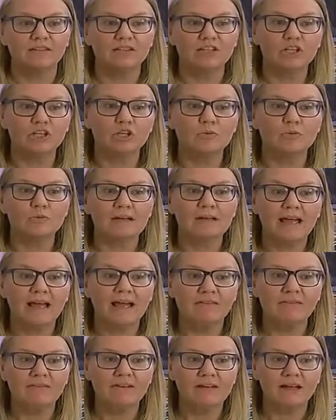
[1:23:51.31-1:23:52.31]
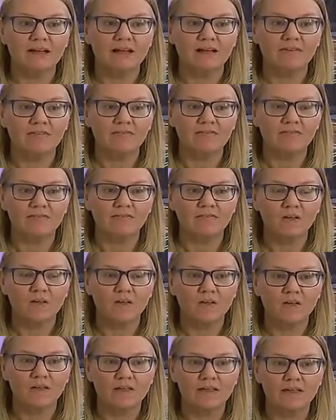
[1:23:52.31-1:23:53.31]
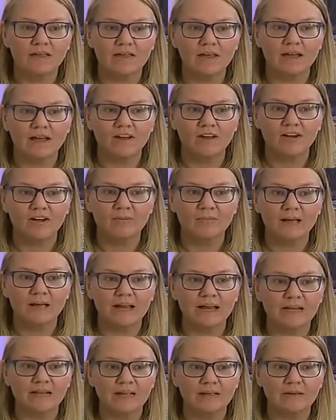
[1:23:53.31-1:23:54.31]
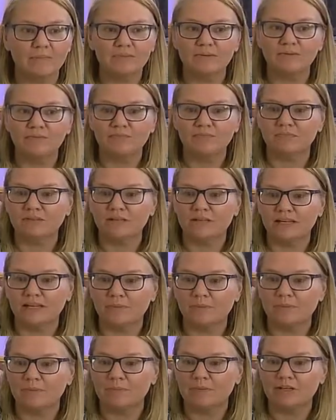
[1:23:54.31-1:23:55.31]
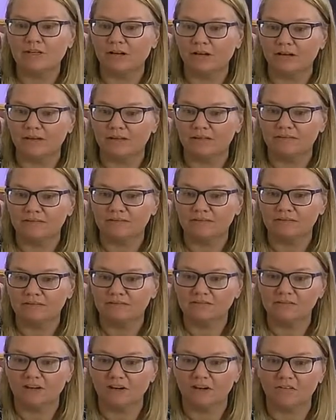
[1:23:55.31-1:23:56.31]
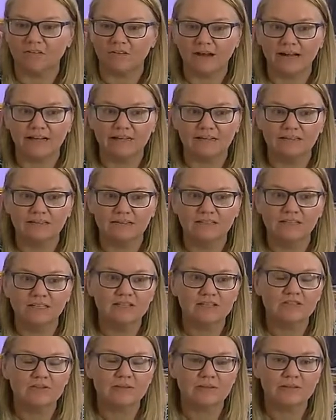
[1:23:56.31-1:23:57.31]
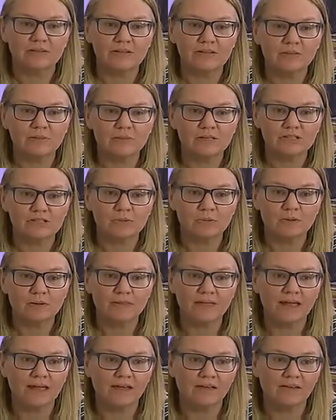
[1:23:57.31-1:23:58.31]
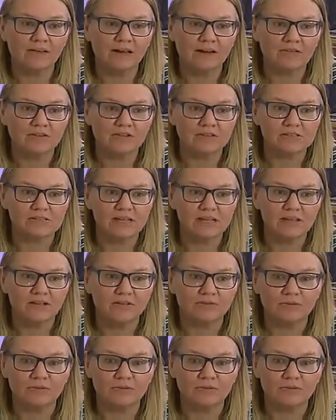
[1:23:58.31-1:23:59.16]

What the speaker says: You would have enough. And it would be good. Alright? So I think you would enjoy the hell out of yourself.